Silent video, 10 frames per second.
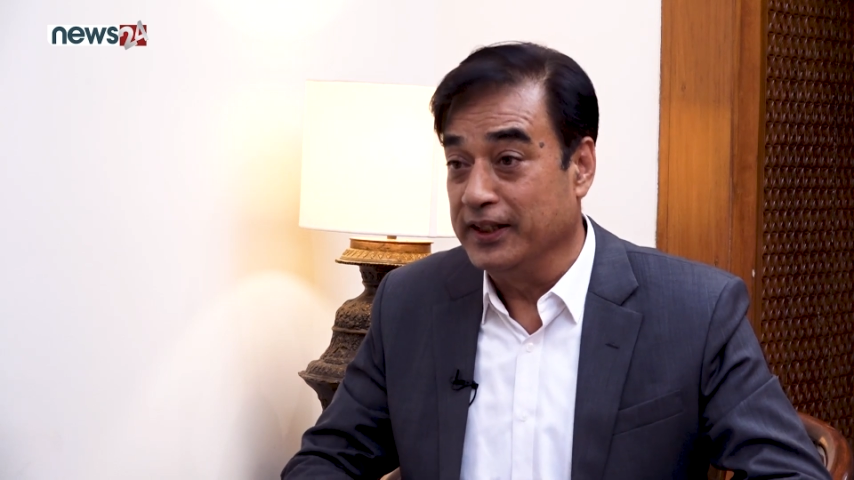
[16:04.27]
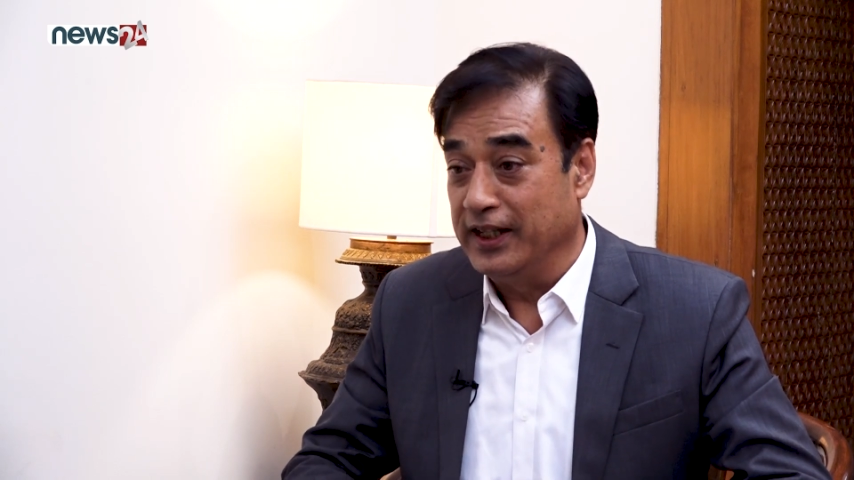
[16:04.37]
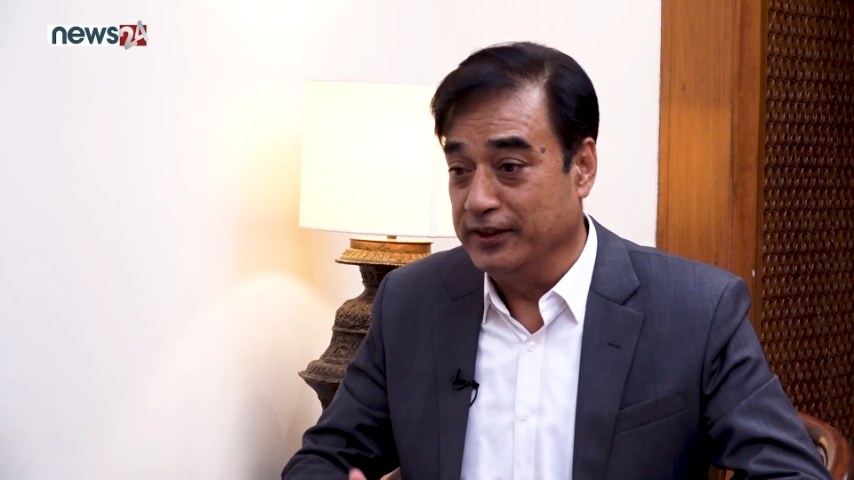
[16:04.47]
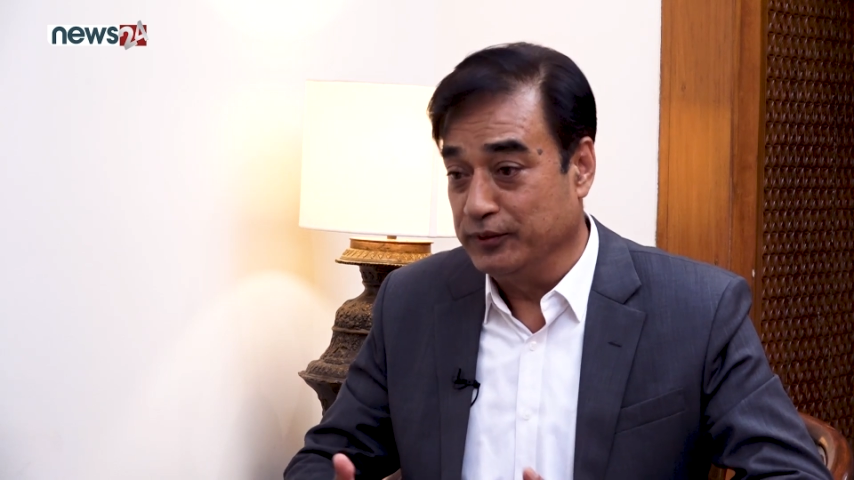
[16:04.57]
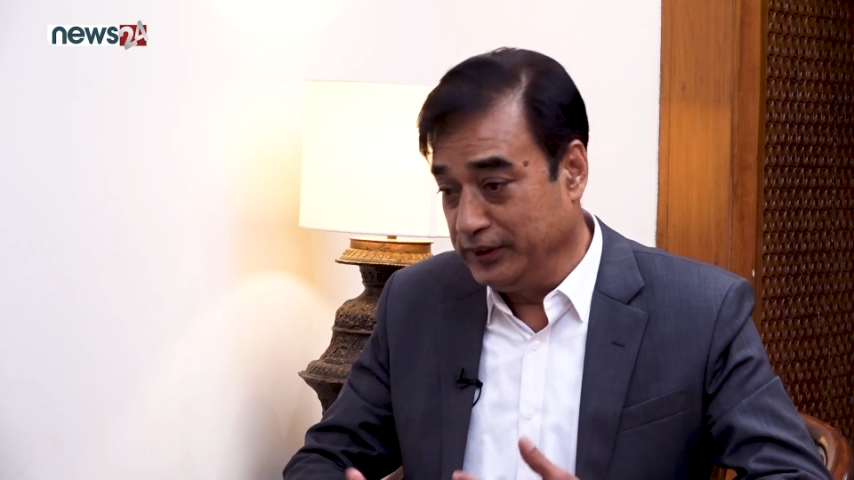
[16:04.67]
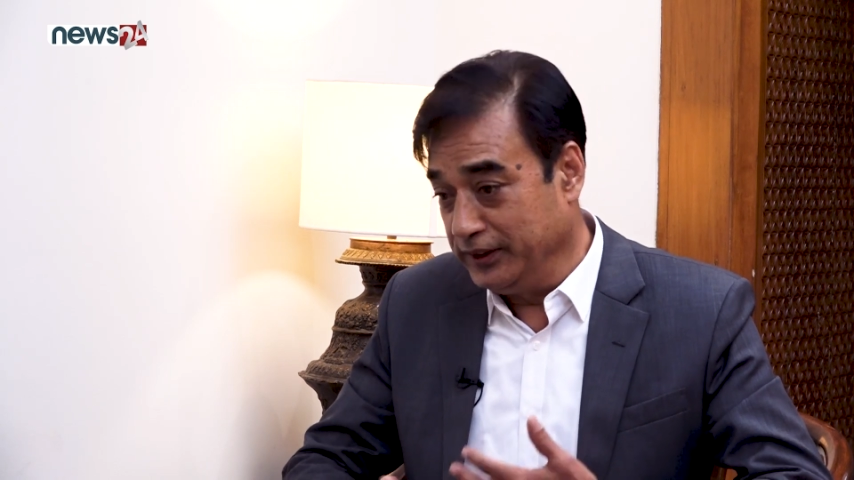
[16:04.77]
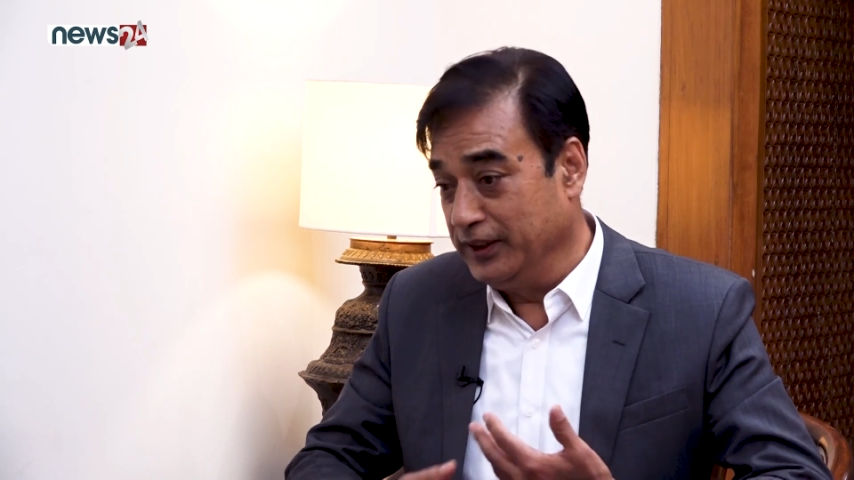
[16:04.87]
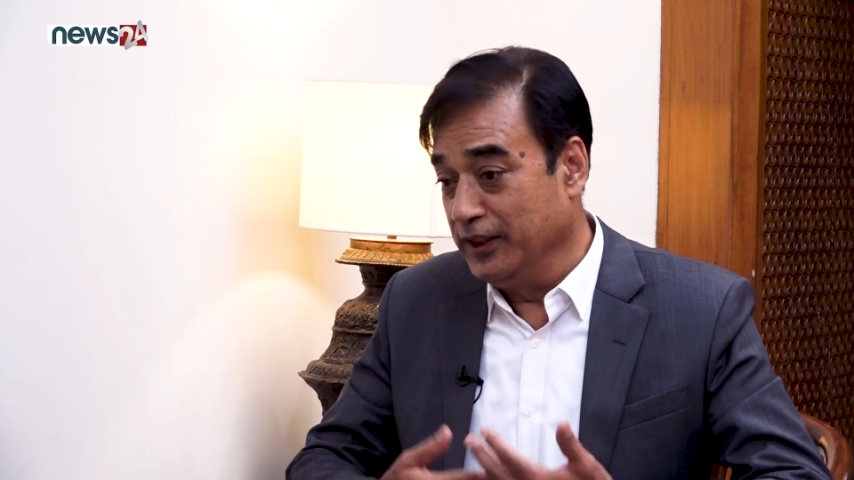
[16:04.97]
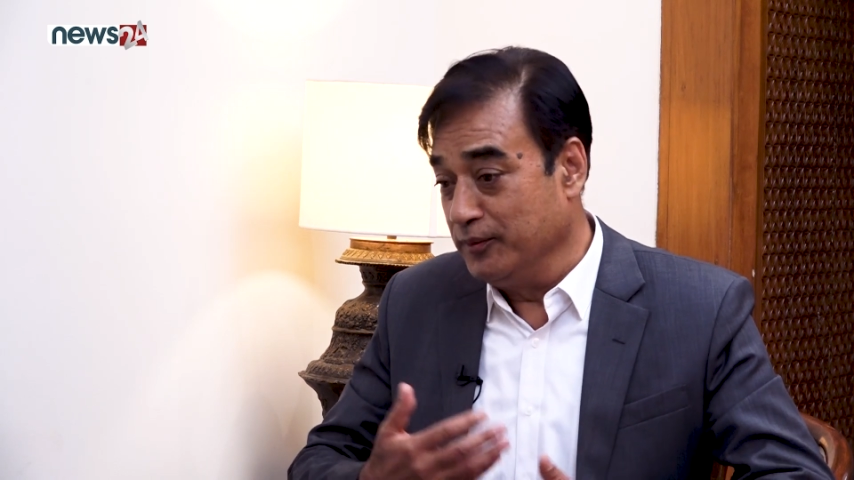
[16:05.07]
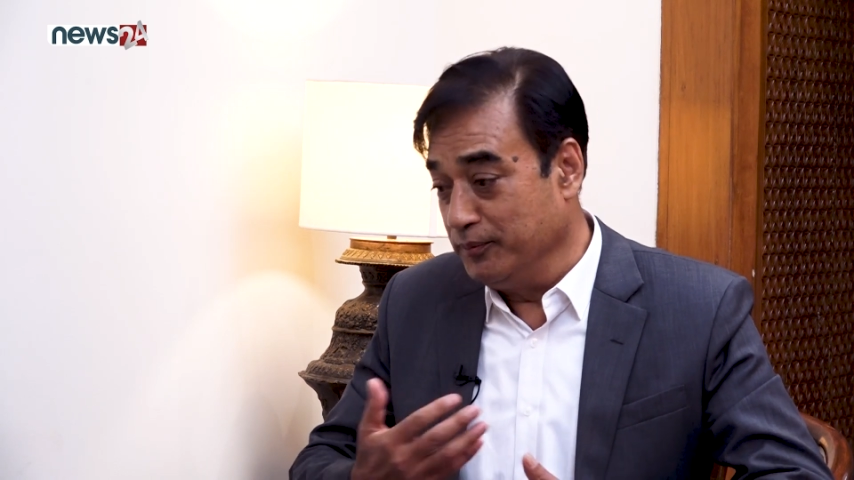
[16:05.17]
And
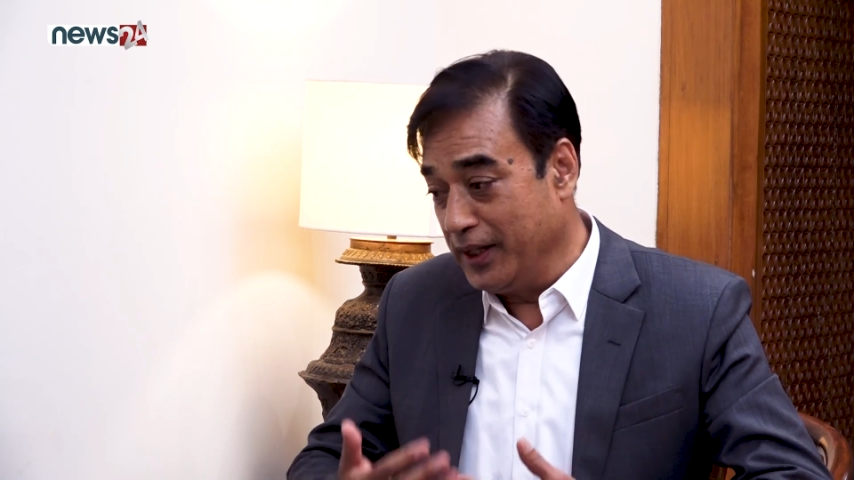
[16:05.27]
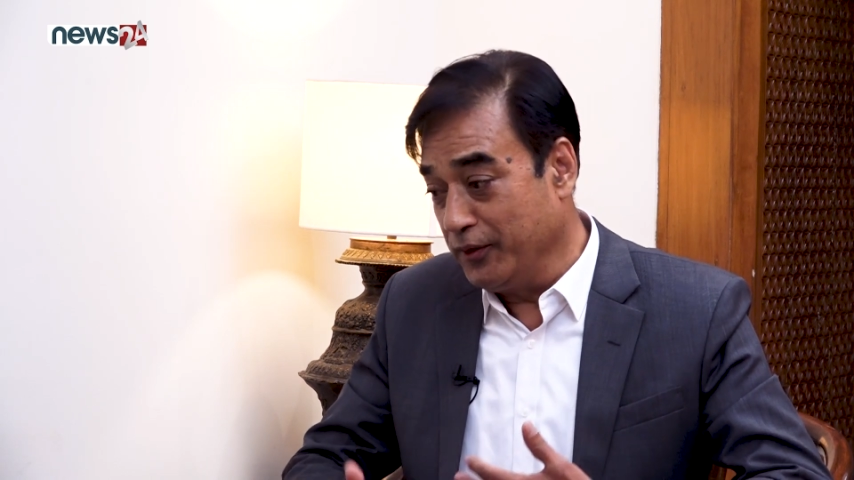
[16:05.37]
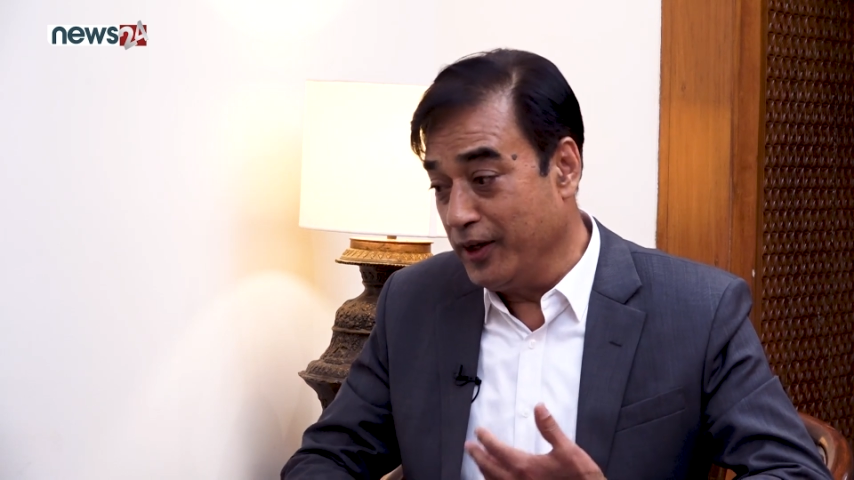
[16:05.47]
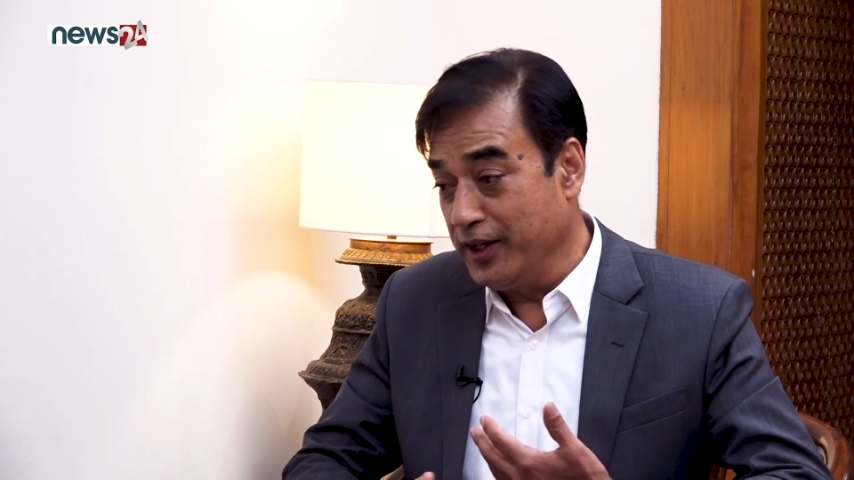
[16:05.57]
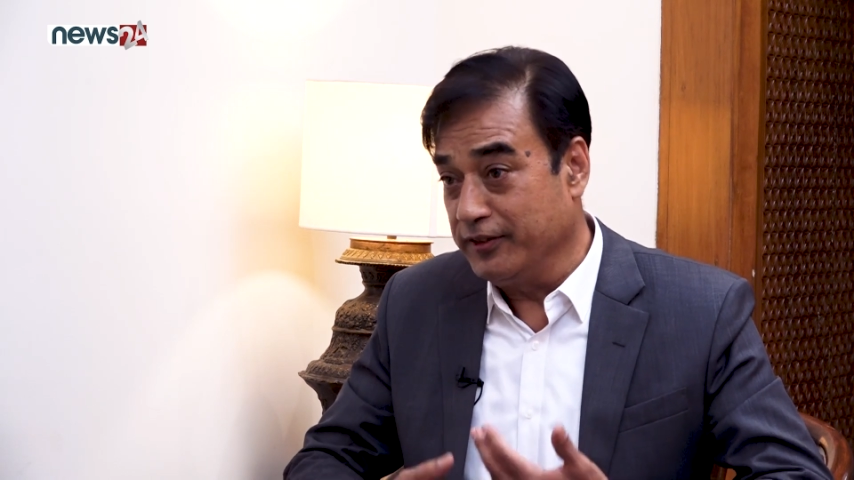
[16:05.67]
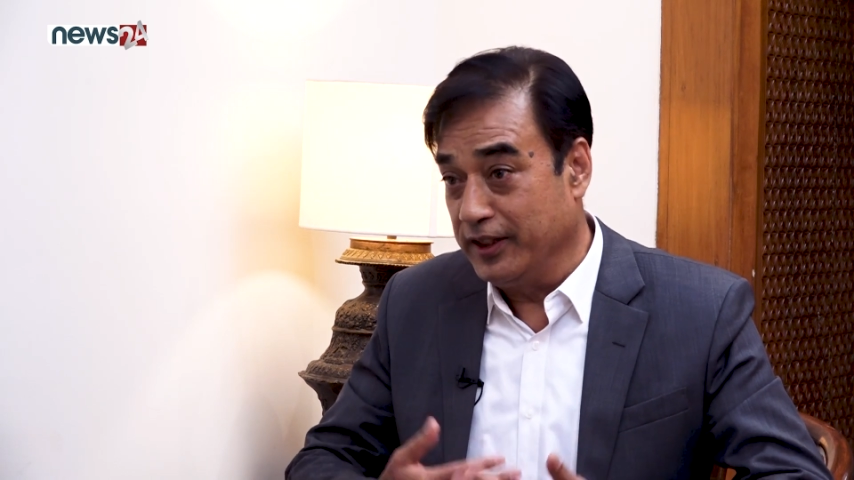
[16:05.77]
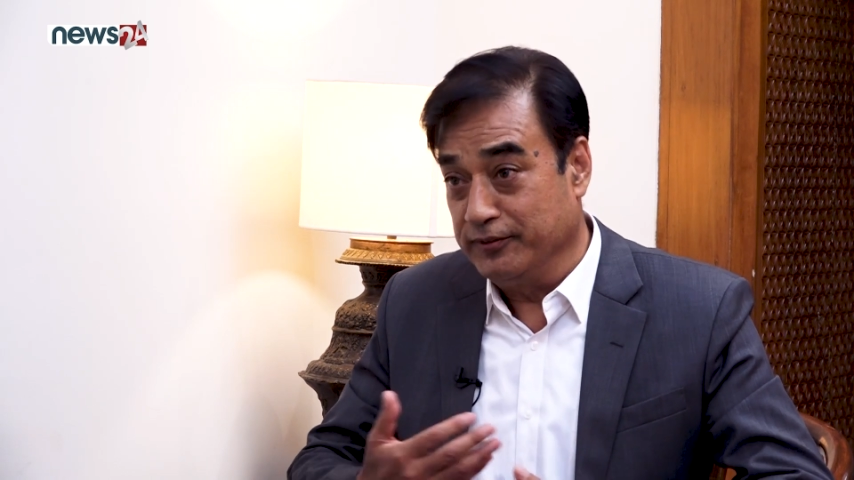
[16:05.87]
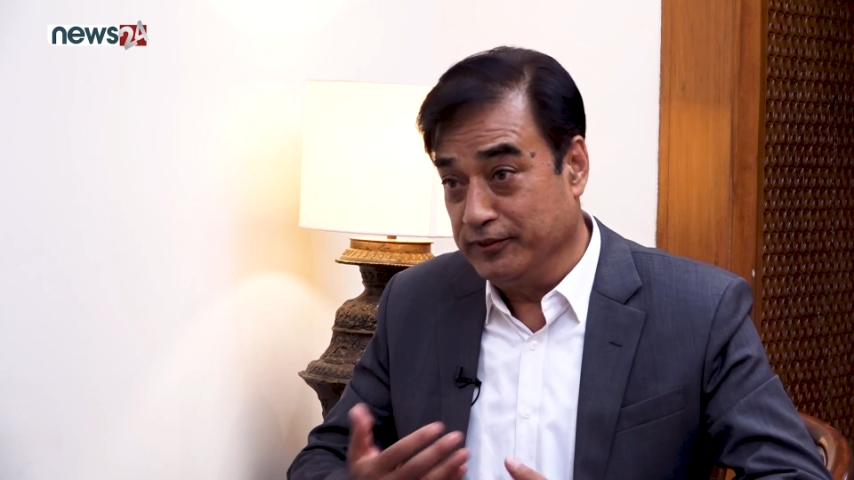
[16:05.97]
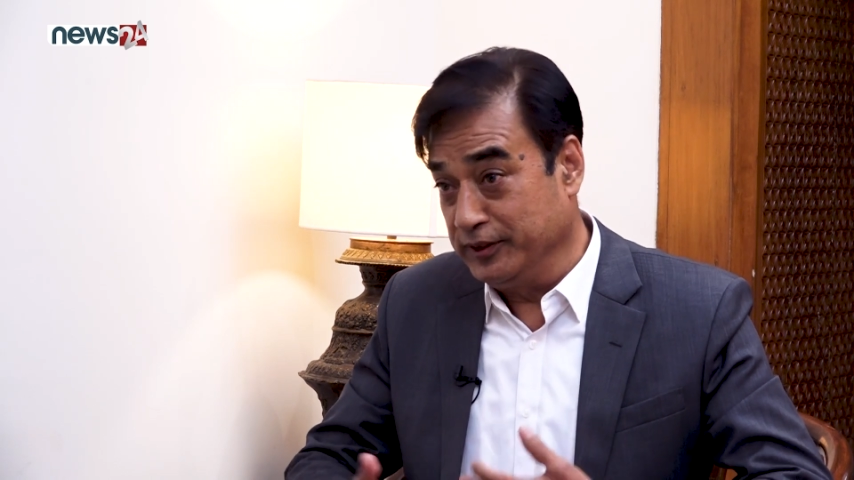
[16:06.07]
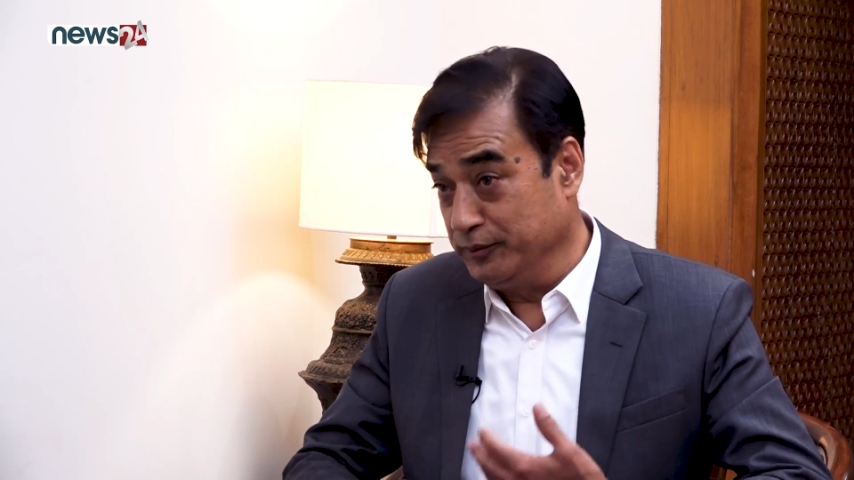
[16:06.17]
my wife and